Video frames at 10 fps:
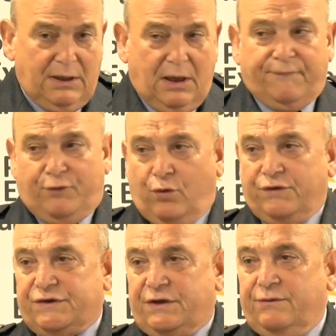Of
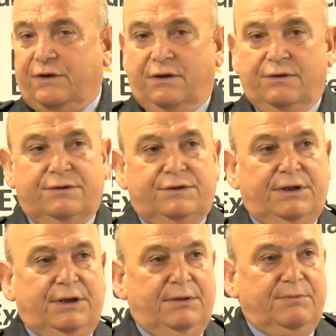course, I include
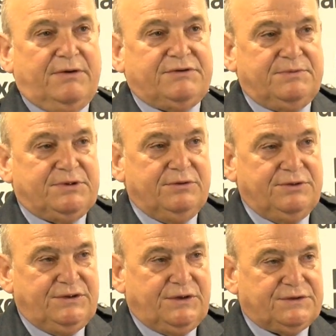the maritime security
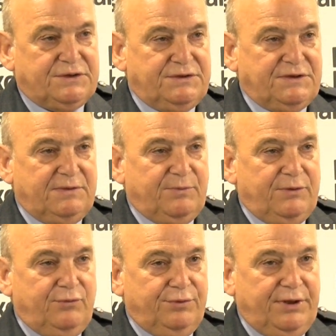tasks undertaken by the
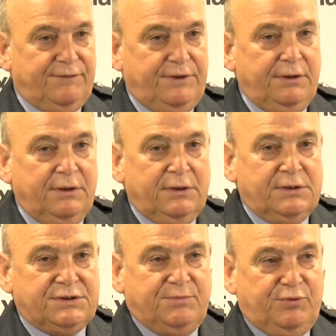Royal Navy,
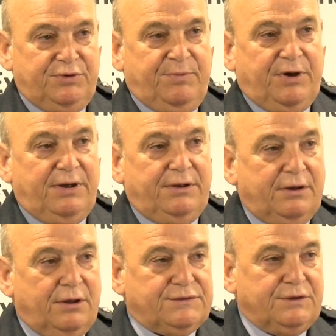supported by the
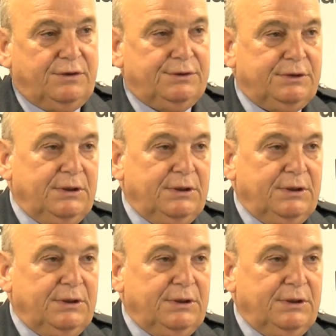Coast Guard,